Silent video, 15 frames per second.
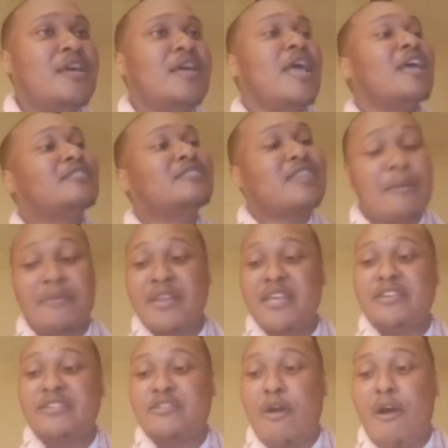And some of
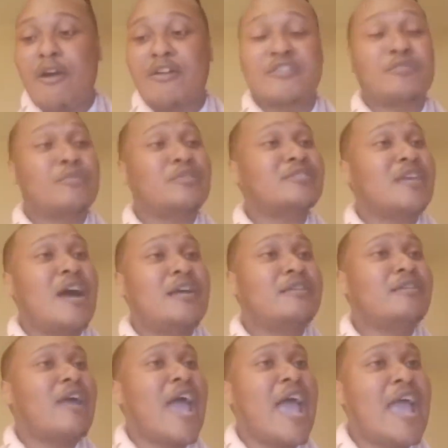these daughters was
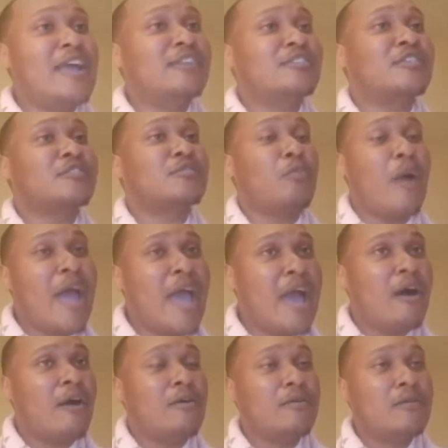underage as
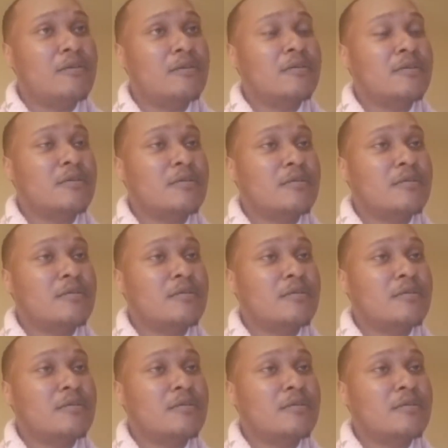well.